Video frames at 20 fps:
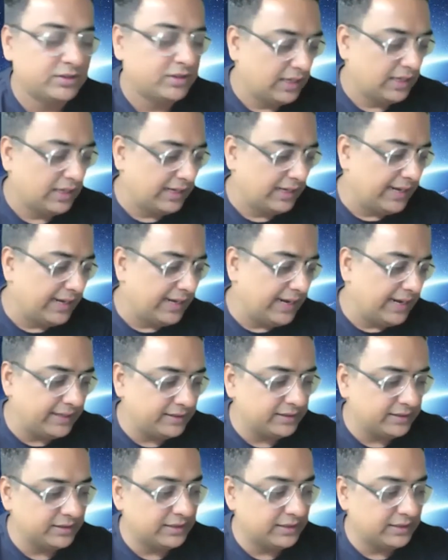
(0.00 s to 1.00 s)
and uh,
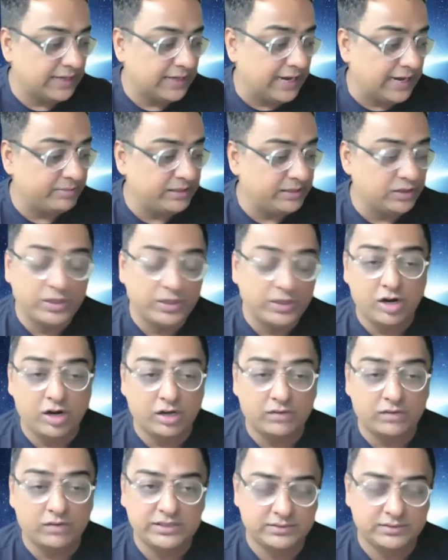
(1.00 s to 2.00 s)
I've been doing a lot of
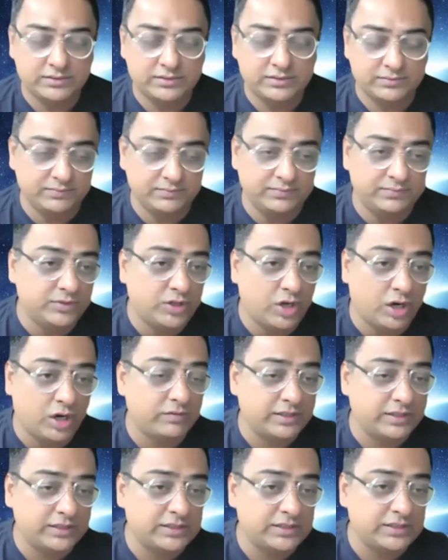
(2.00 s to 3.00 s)
lot of
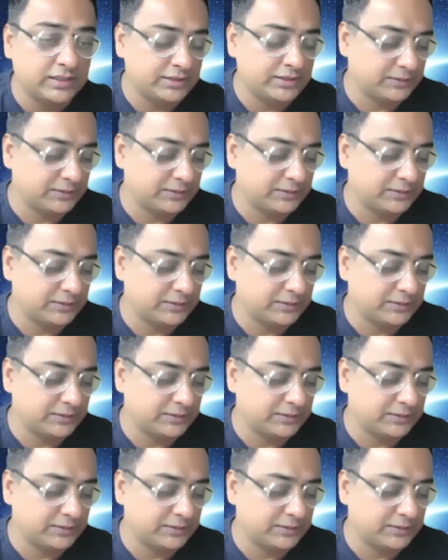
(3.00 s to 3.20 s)
research.